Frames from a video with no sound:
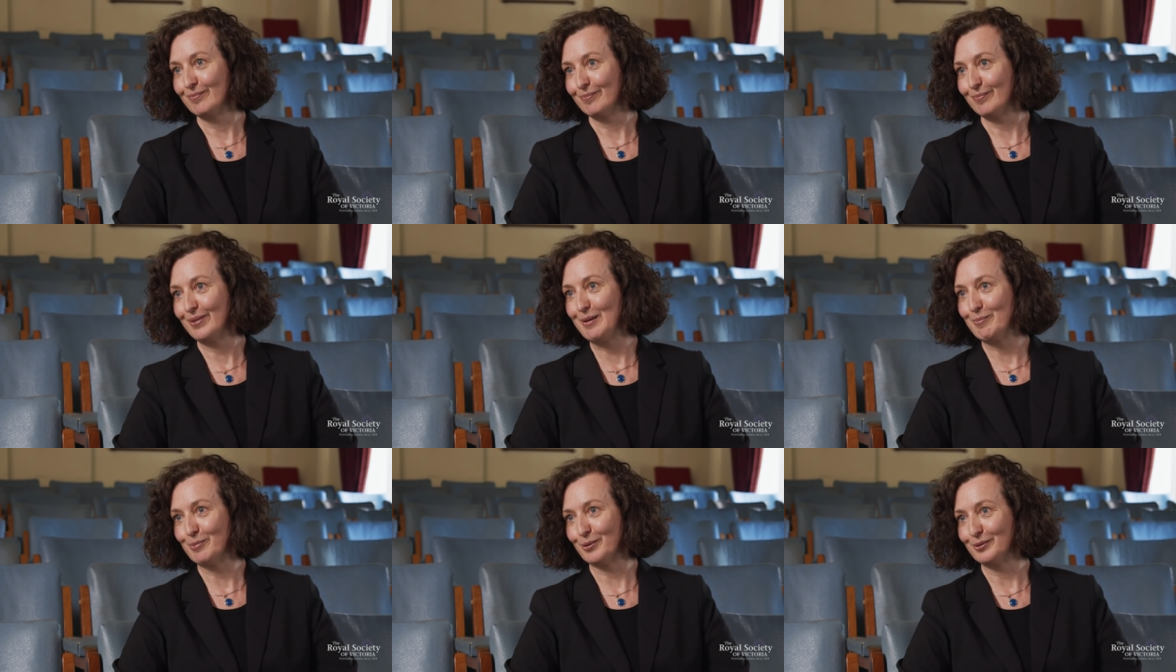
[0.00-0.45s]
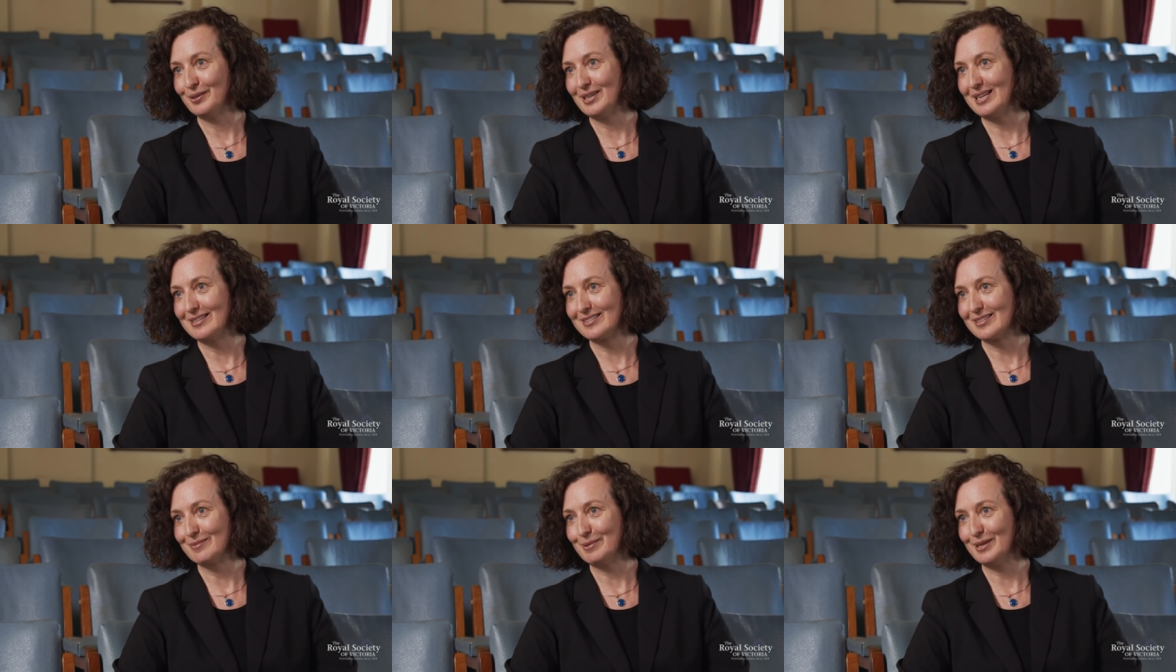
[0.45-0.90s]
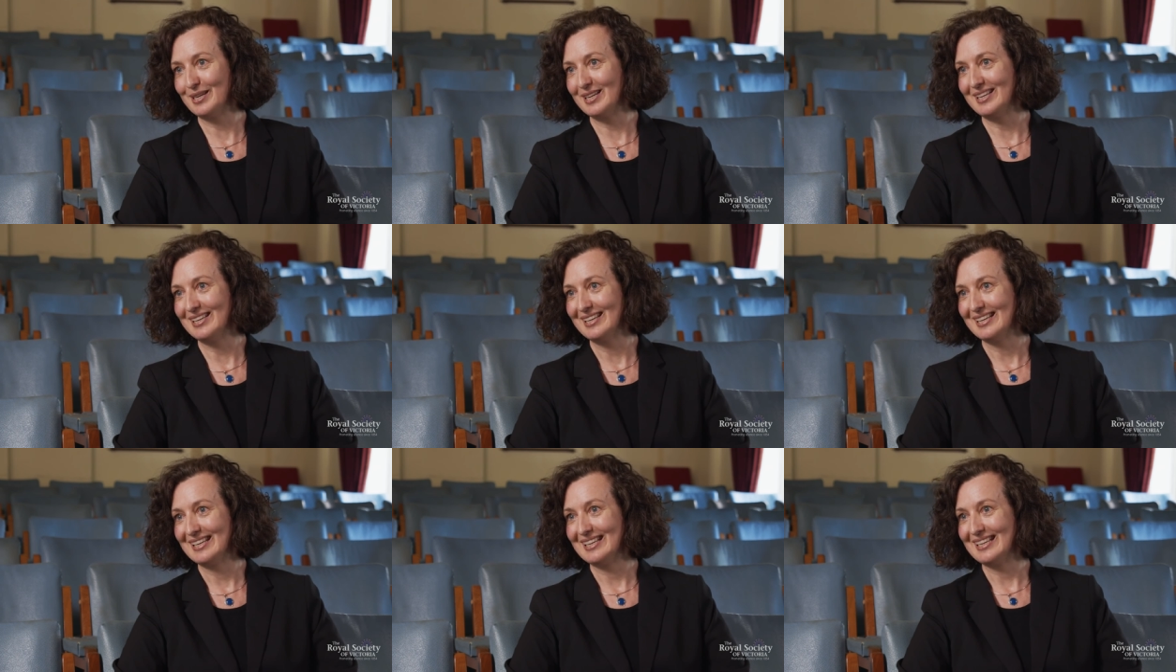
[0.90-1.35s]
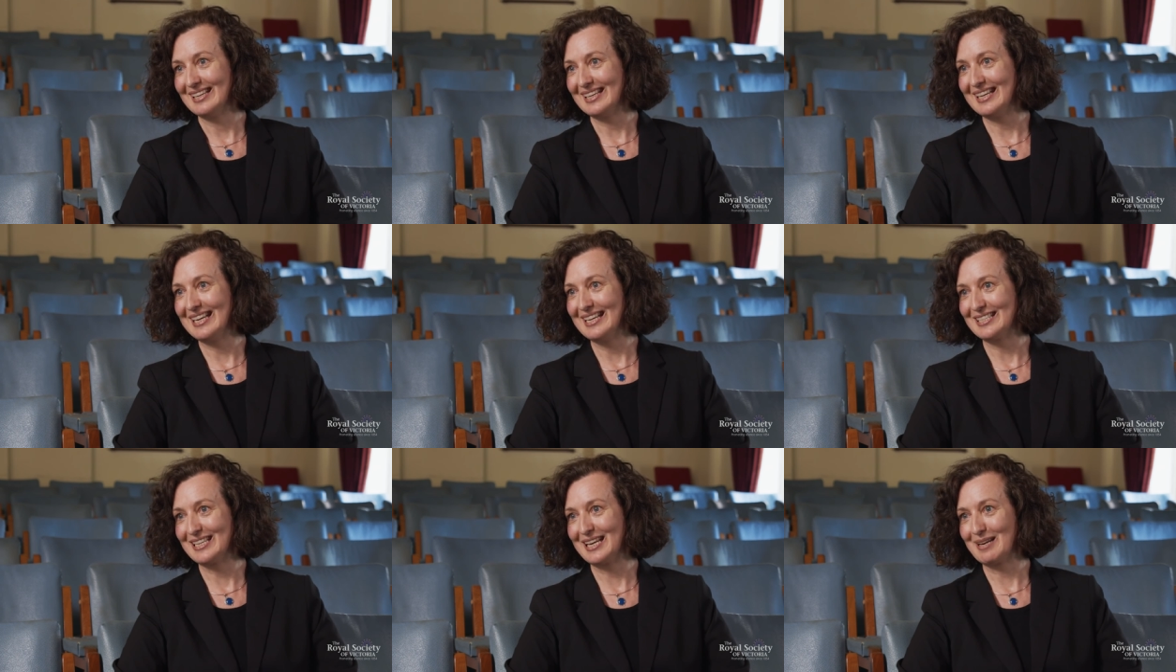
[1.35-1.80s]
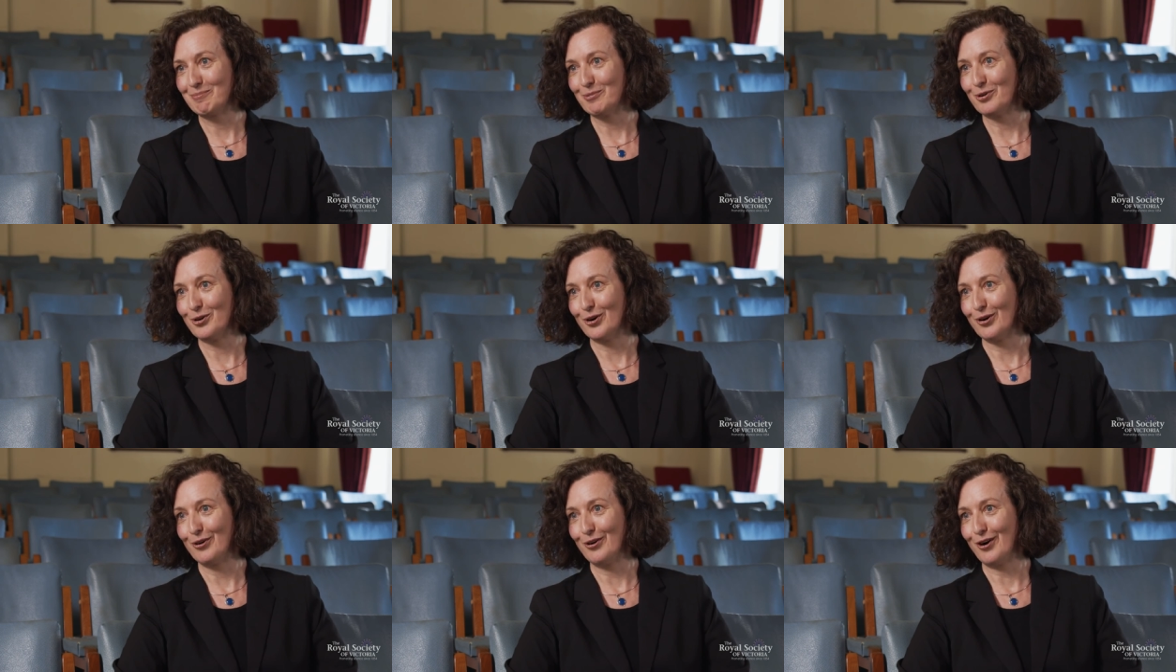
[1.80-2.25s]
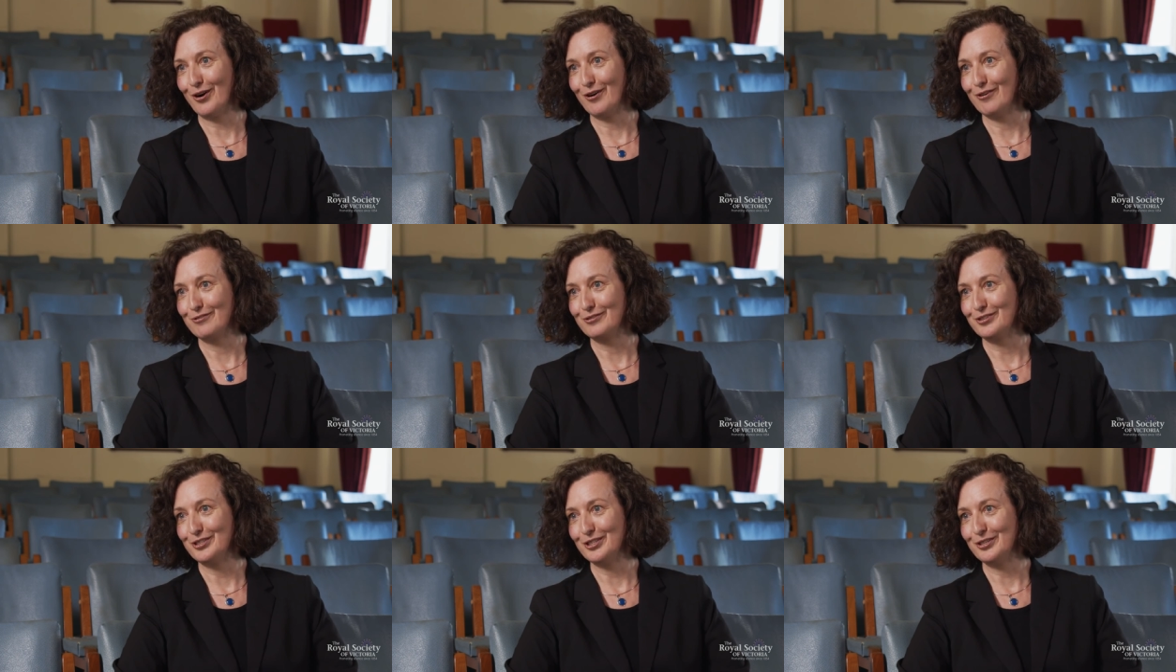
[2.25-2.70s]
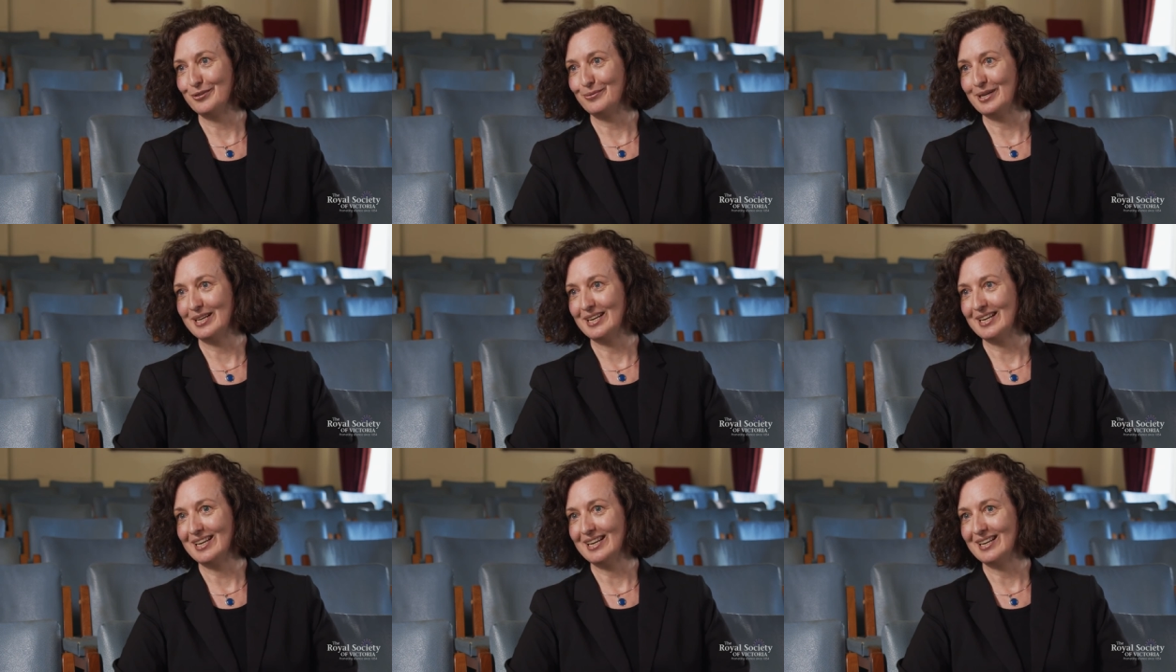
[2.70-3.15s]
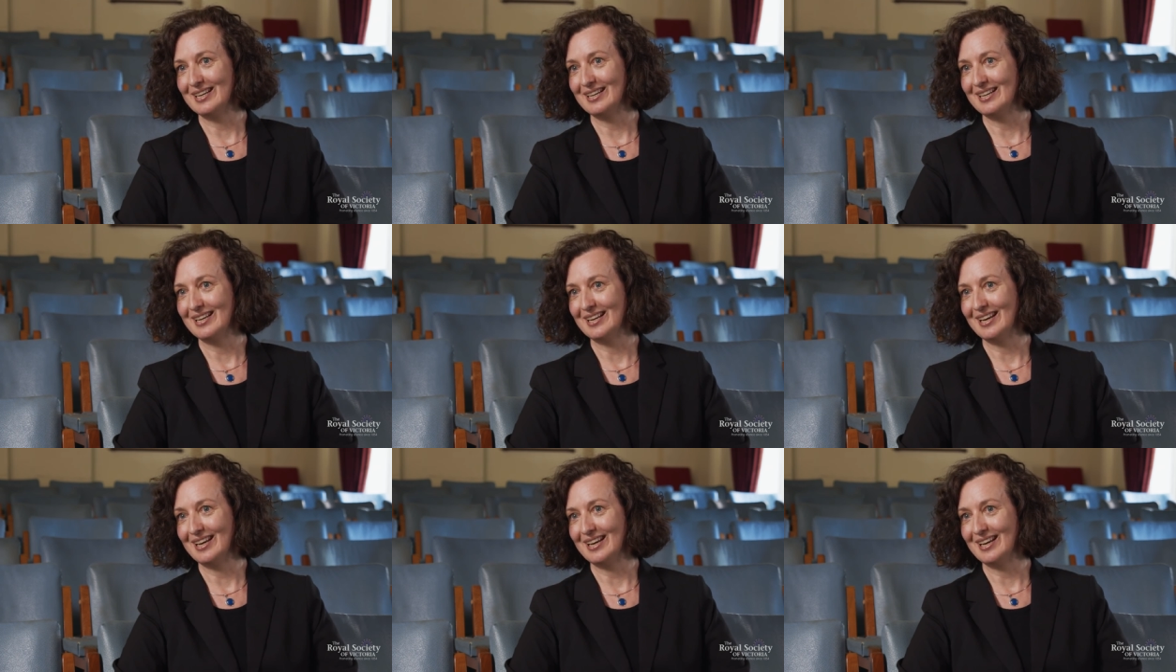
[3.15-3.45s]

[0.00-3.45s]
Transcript: people need to be eating more of? Do we